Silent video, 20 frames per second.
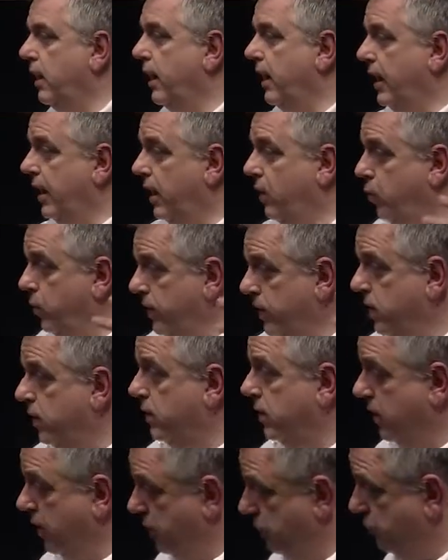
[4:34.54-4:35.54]
How we are
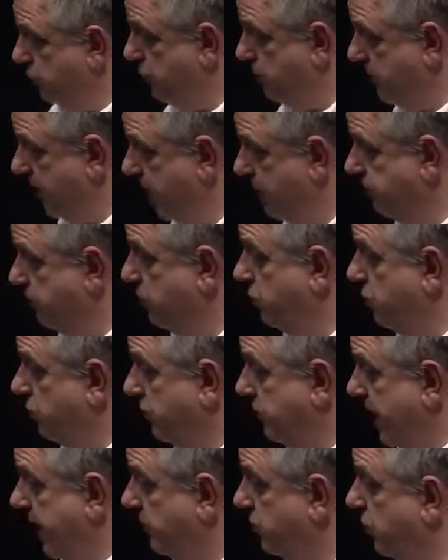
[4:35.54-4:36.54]
clothed from heaven
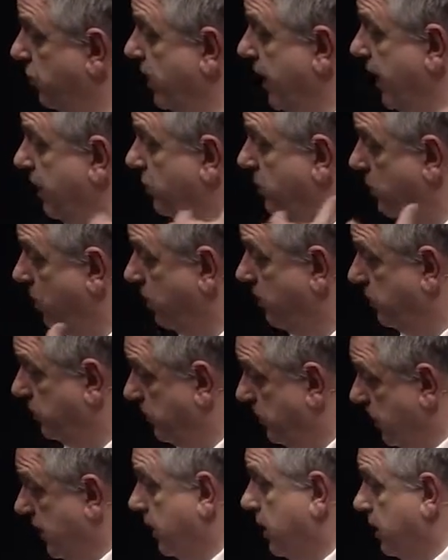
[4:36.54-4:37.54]
reflects on how God is
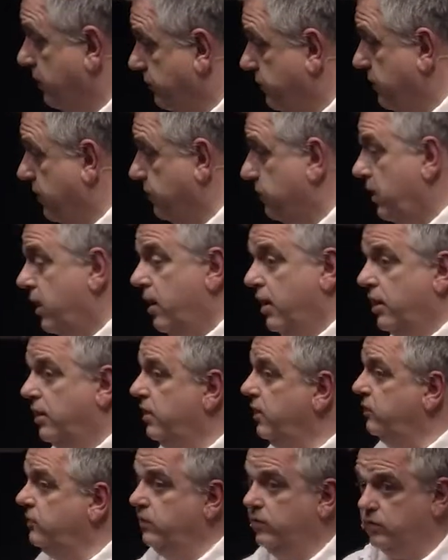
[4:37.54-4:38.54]
looking after us.
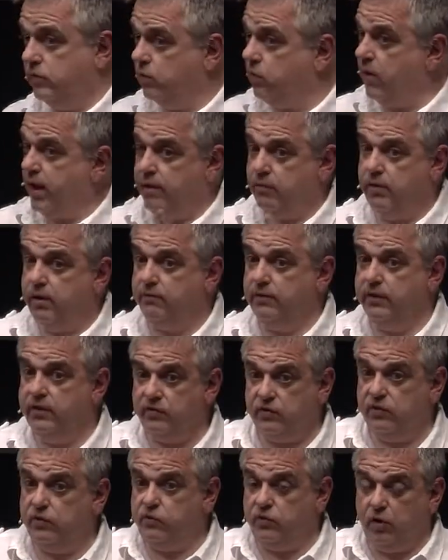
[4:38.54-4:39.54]
This is a great revelation.
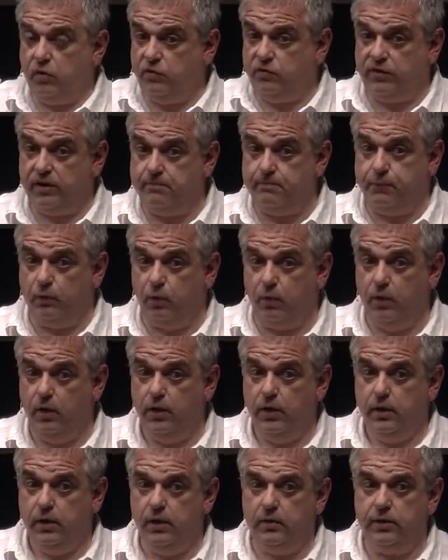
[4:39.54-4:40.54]
This is so simple.
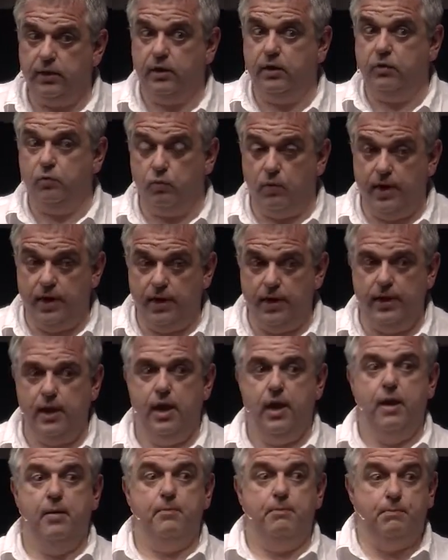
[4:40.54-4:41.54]
You're thinking, really?
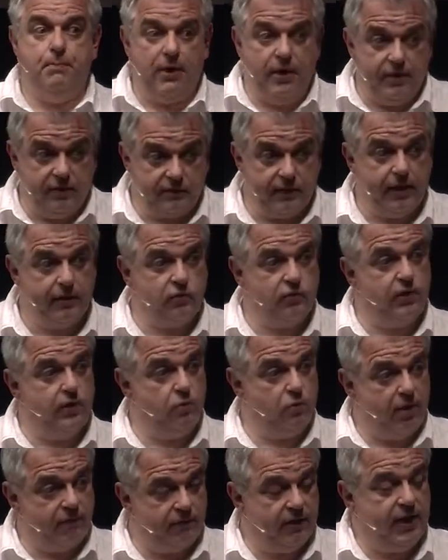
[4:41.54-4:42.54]
But it's actually
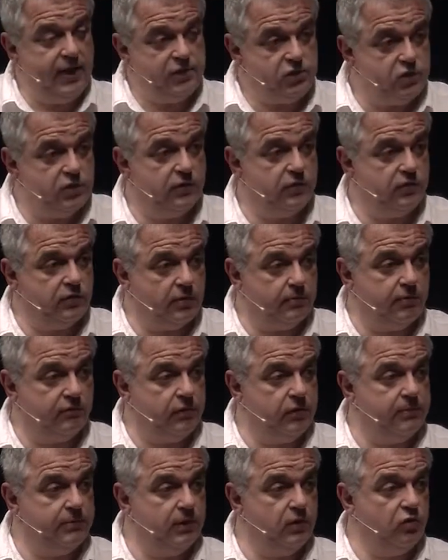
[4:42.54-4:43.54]
a revelation to some
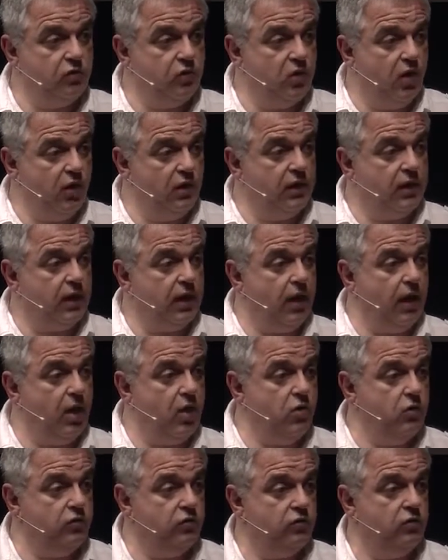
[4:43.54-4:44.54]
of you because God
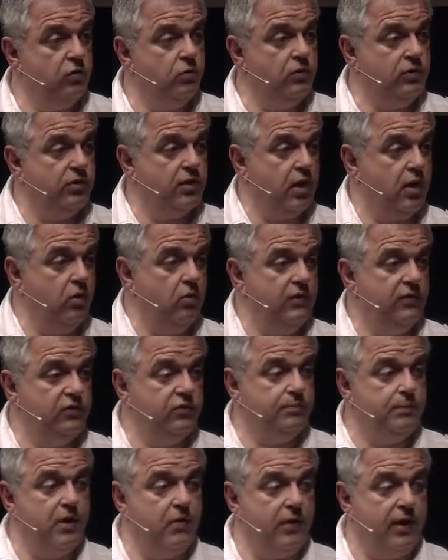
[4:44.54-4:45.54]
clothes you with the Holy
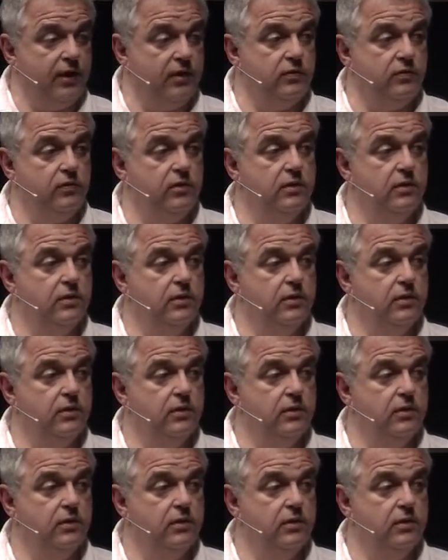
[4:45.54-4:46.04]
Spirit